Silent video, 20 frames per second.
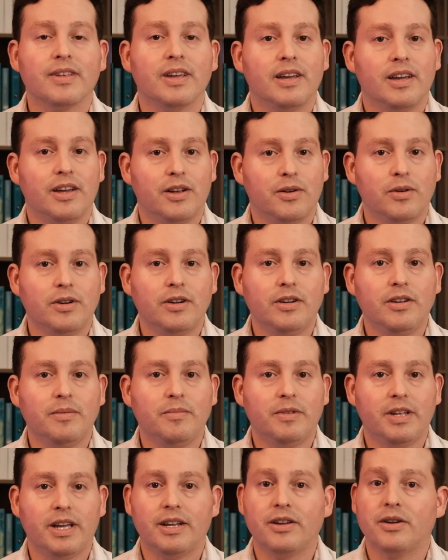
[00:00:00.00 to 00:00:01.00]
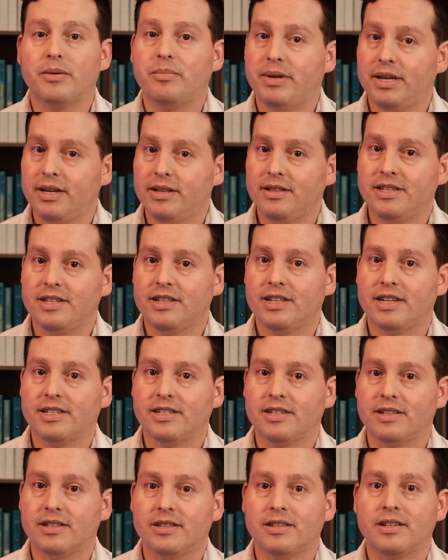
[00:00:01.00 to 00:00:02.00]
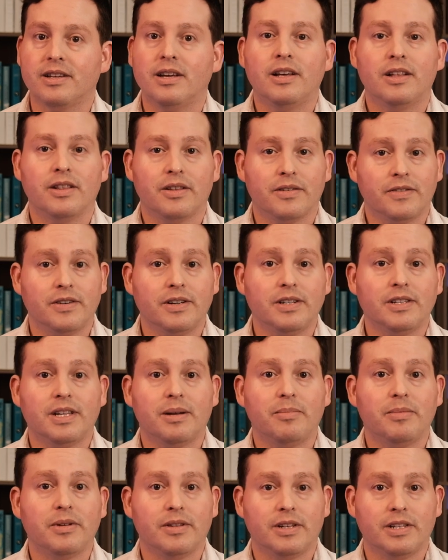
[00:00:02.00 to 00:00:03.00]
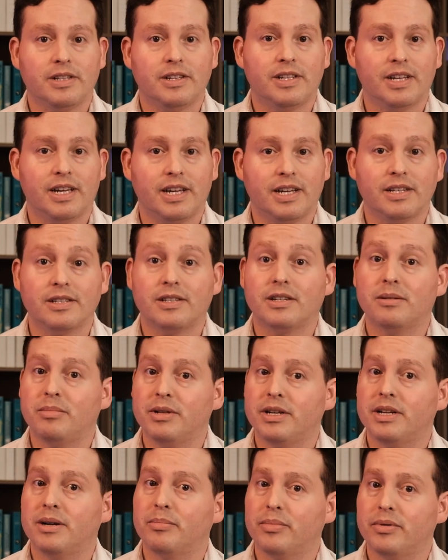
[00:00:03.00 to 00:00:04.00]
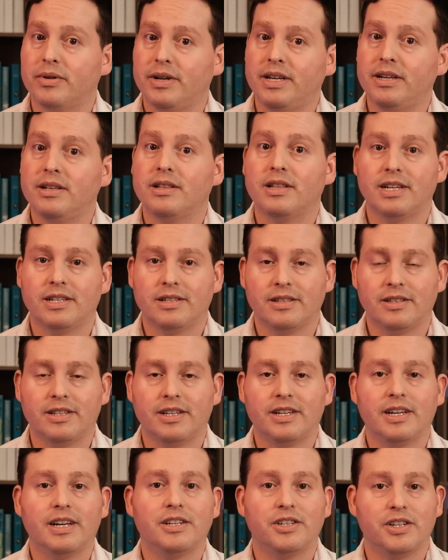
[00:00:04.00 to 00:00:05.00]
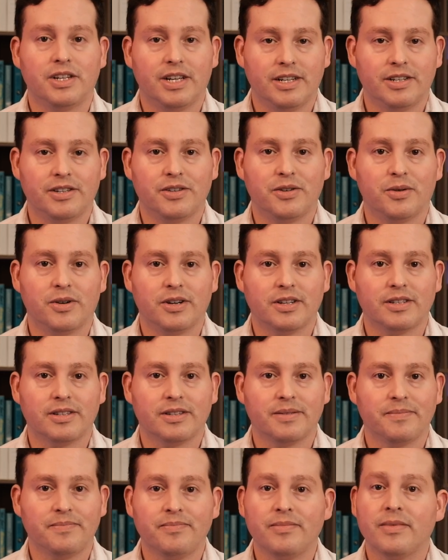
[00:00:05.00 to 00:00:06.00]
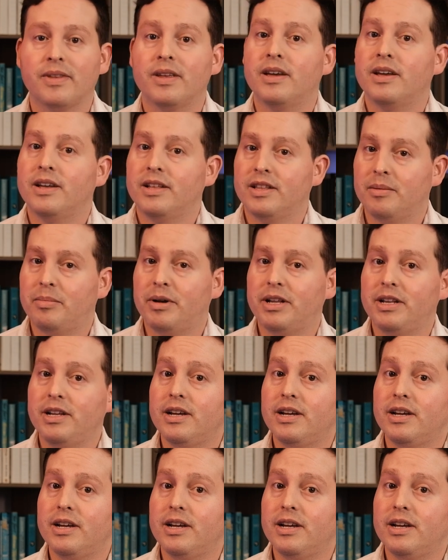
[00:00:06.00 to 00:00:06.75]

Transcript: In order to obtain your P&C license, the first step you'll need to take is complete a pre-licensing education course. Depending